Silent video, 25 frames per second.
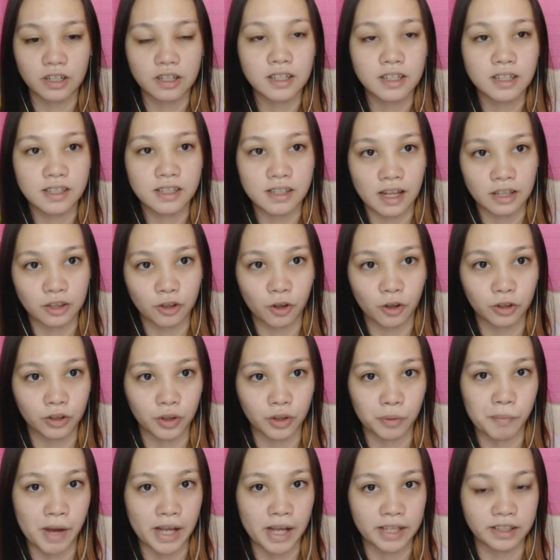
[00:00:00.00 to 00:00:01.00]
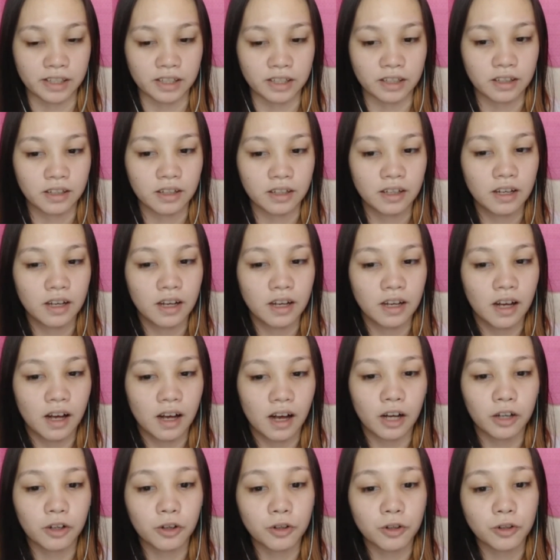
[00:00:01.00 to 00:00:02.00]
is not automatic.
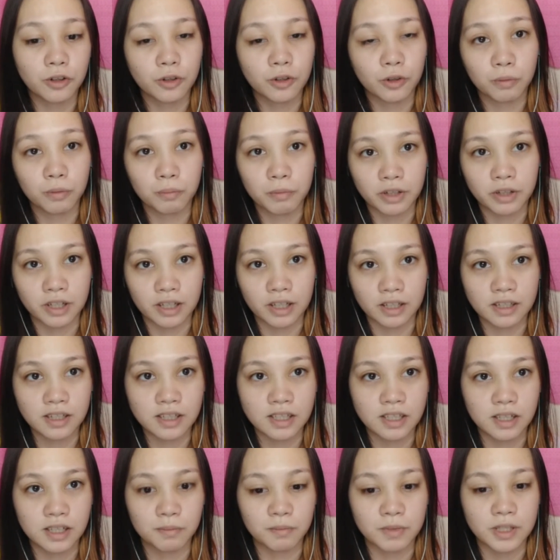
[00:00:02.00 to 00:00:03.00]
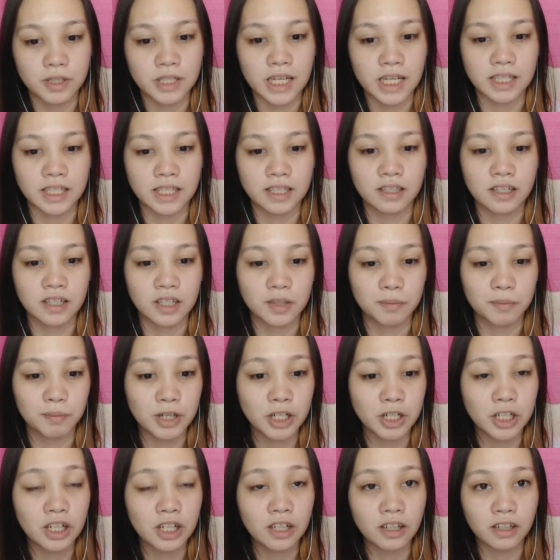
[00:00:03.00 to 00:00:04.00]
A control mechanism sets the
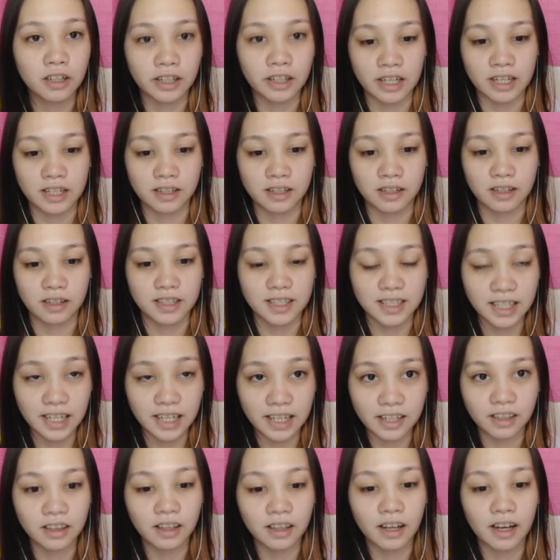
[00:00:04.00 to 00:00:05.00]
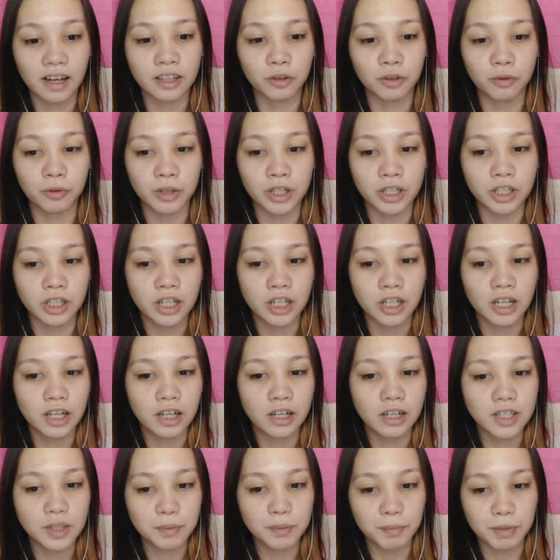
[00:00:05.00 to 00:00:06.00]
spatial scale at which
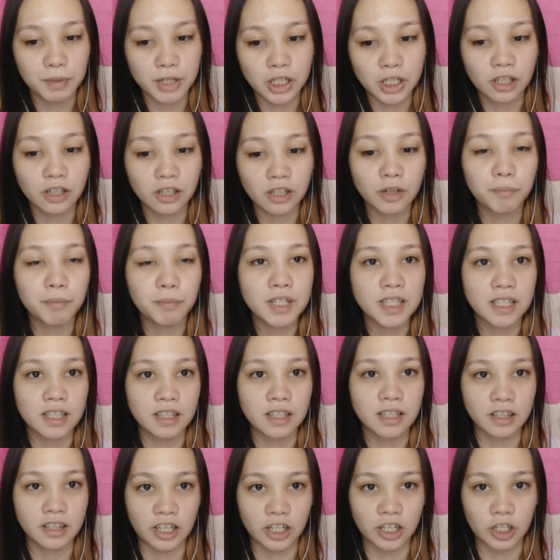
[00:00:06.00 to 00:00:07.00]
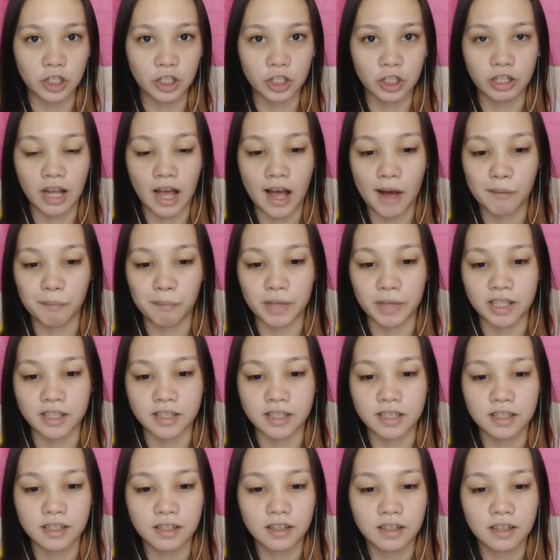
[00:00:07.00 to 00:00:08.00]
spatial representation
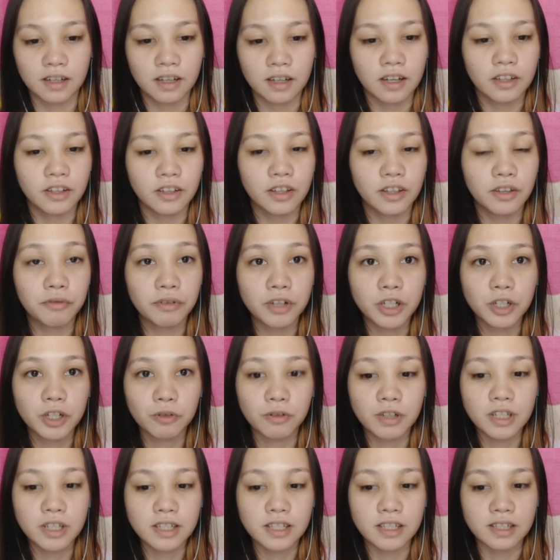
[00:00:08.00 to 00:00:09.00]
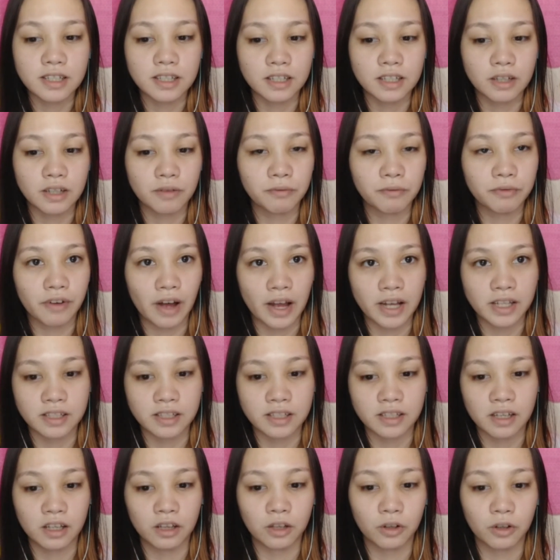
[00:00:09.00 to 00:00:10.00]
happens. The visual system finds
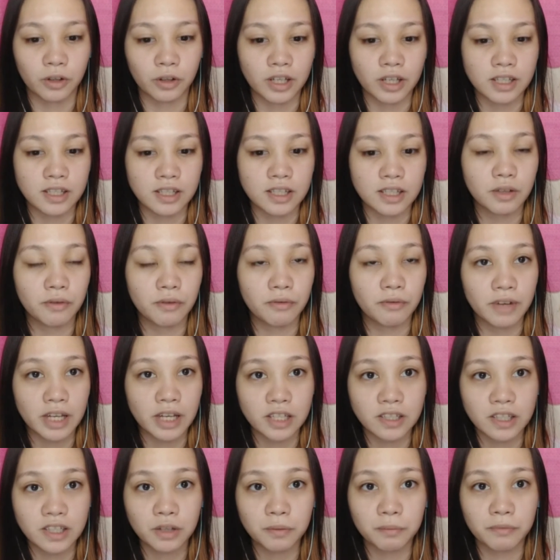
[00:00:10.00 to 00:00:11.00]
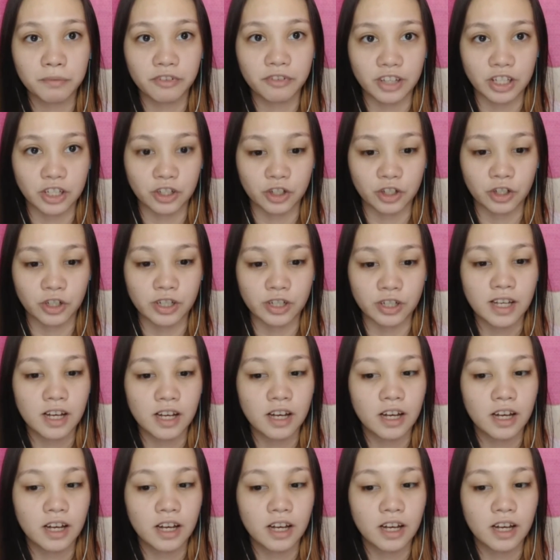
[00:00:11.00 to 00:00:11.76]
and locates the basic features